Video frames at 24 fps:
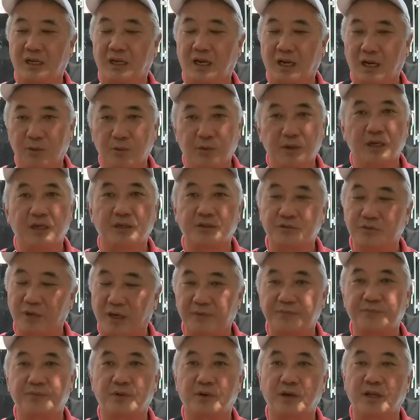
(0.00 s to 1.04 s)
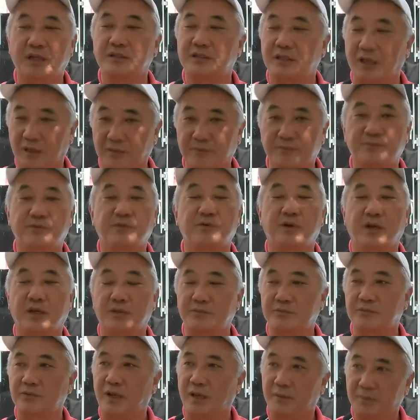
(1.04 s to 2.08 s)
I'm really grateful and thankful
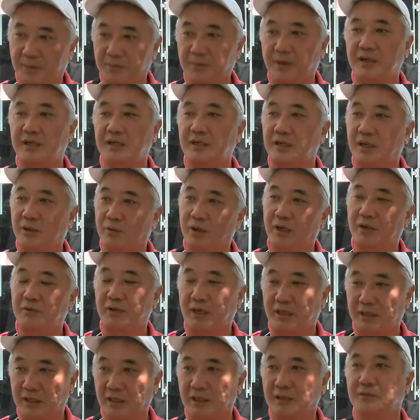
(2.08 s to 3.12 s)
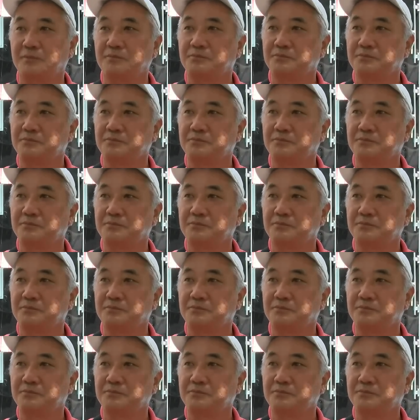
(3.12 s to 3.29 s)
to everybody in Hawaii right now.